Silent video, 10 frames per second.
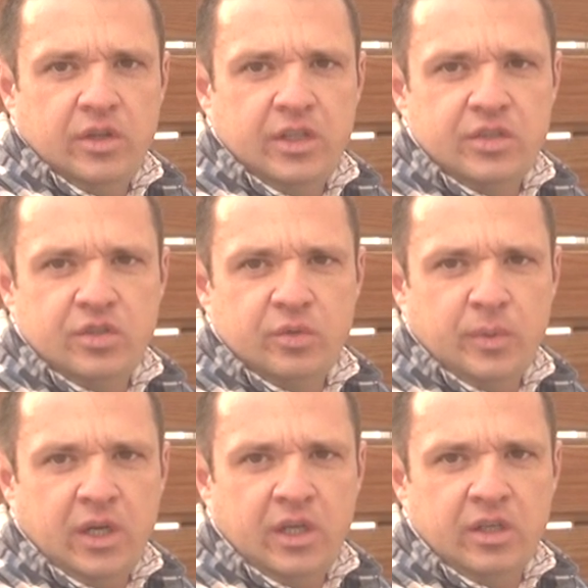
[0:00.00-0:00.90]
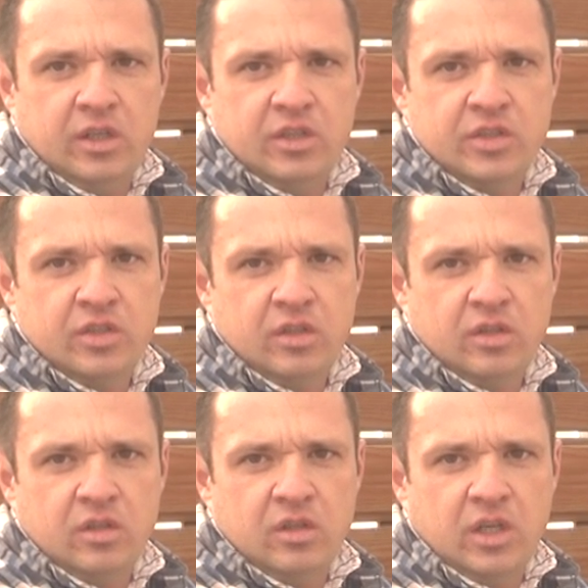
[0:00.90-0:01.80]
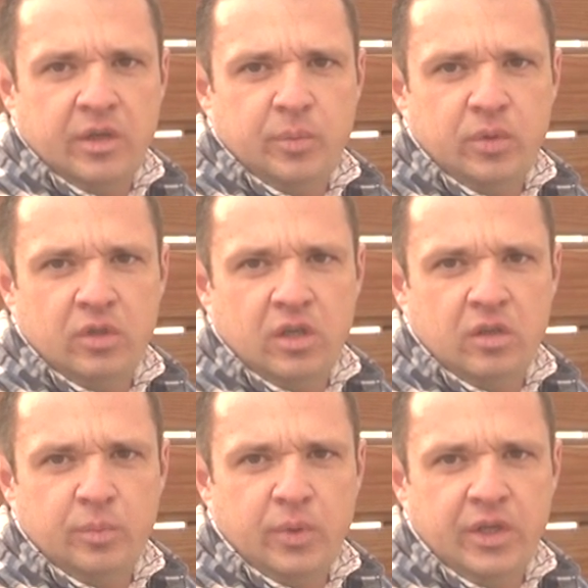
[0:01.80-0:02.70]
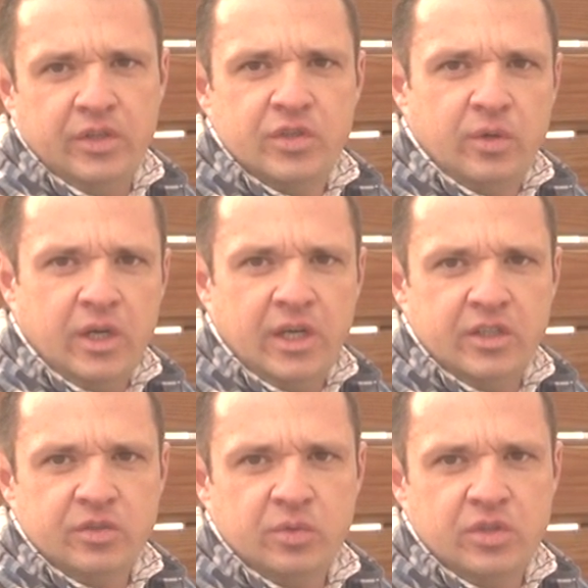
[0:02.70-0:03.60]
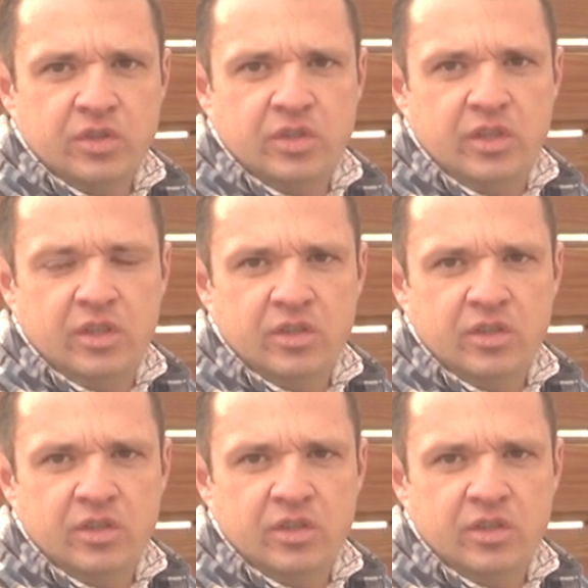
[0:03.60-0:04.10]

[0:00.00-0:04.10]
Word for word: These two miners uh, I put on Braiins OS which is the